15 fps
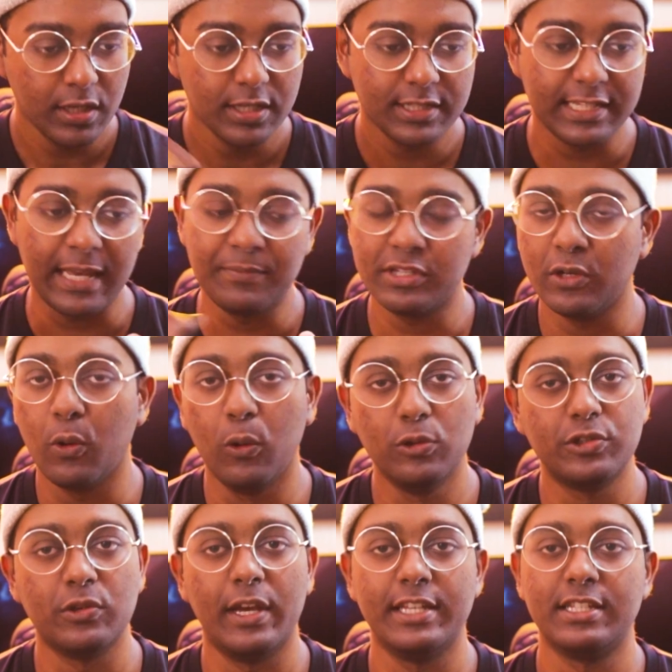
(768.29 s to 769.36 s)
Samsung
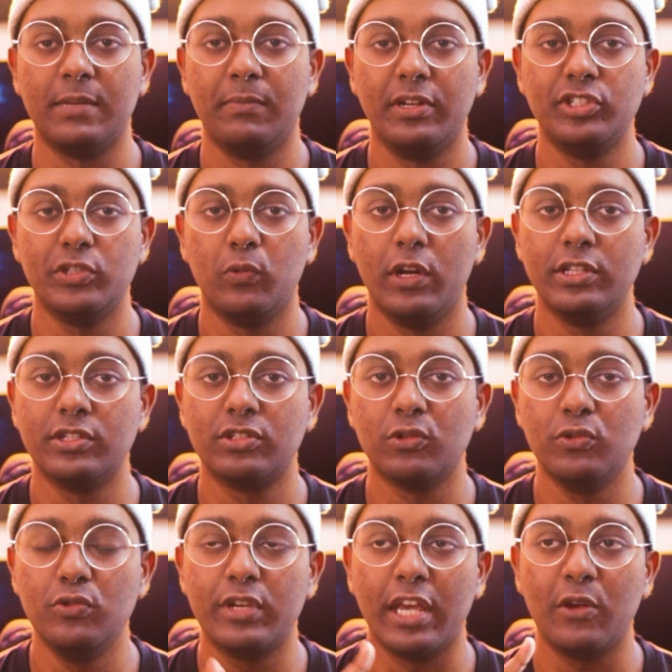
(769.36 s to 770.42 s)
also has some budget ones. So
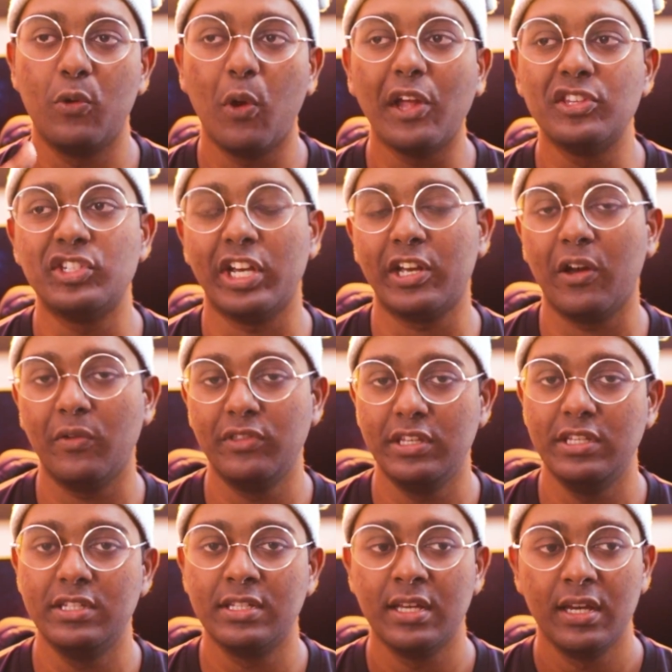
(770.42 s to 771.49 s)
you can go and check out
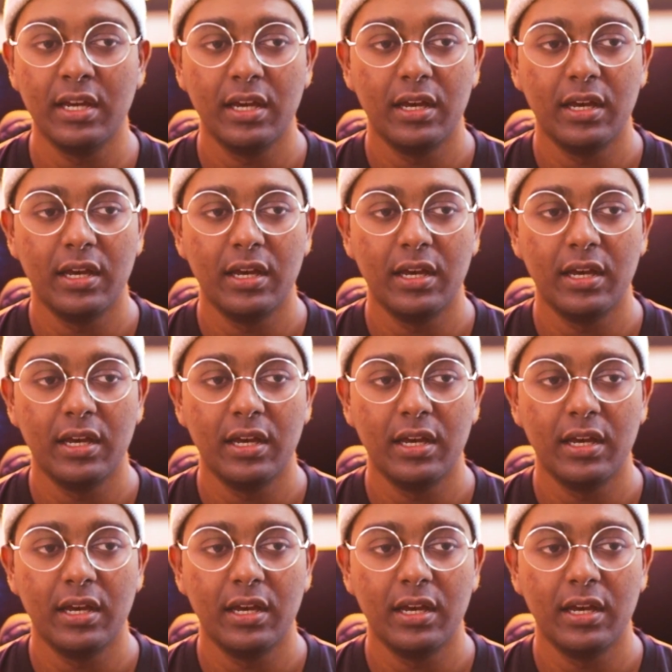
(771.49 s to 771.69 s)
these